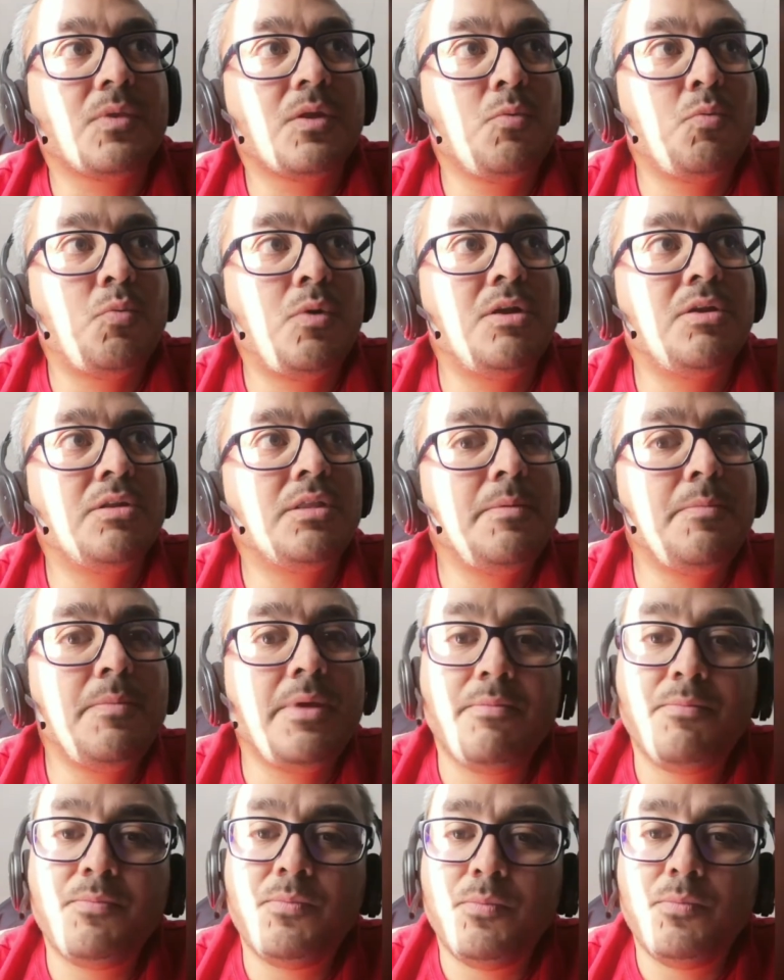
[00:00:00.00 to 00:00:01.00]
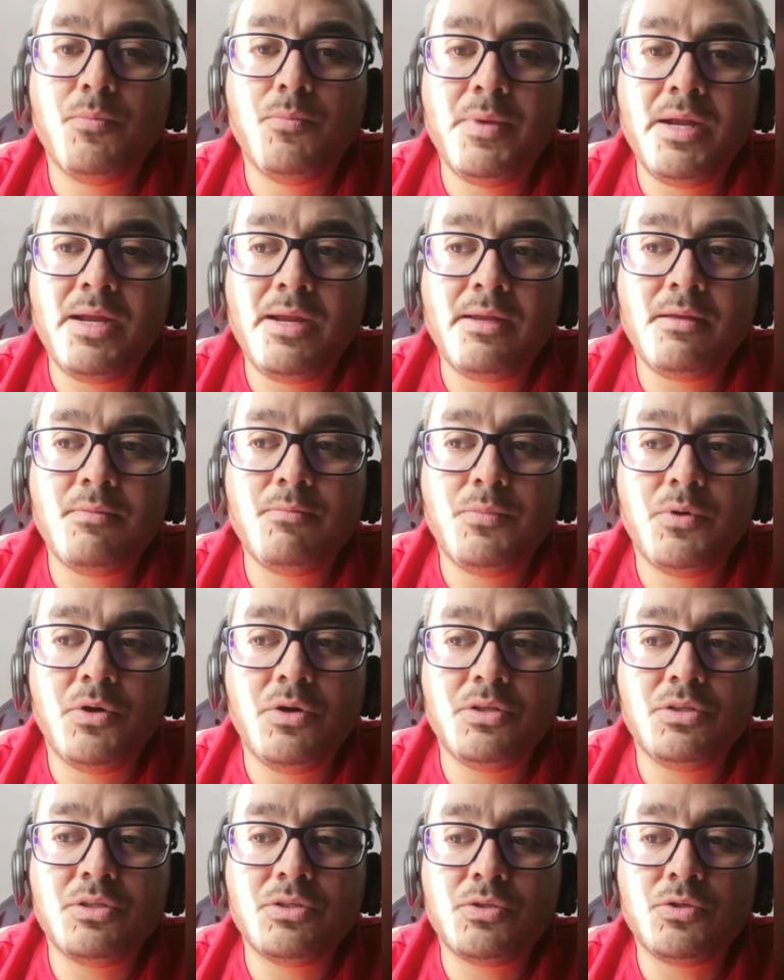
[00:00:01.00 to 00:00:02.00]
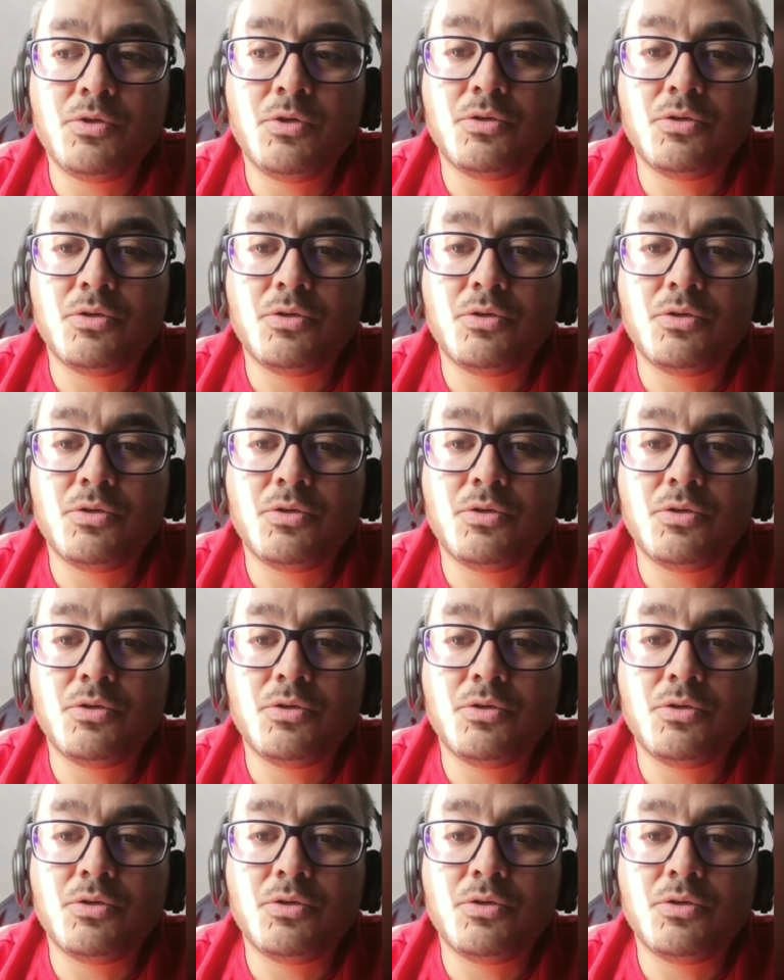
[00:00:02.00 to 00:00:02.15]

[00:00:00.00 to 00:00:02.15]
one of the main points